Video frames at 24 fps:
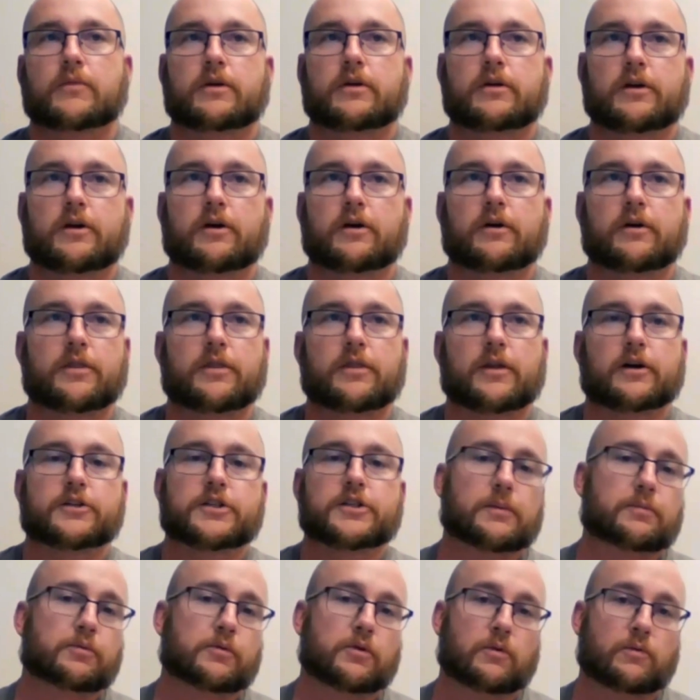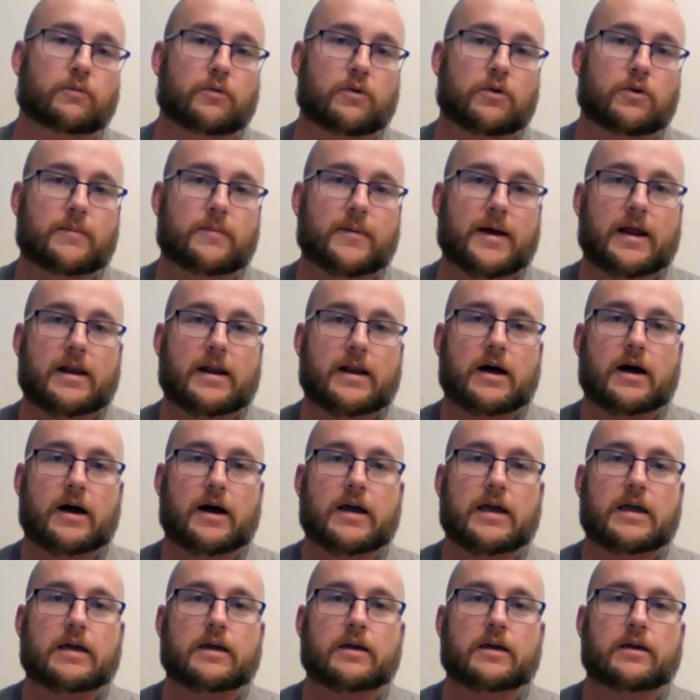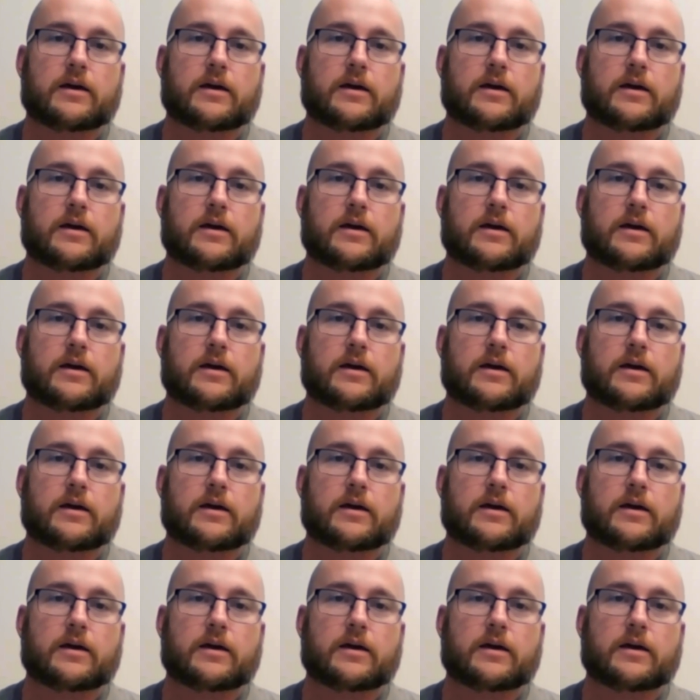in their typical room at night,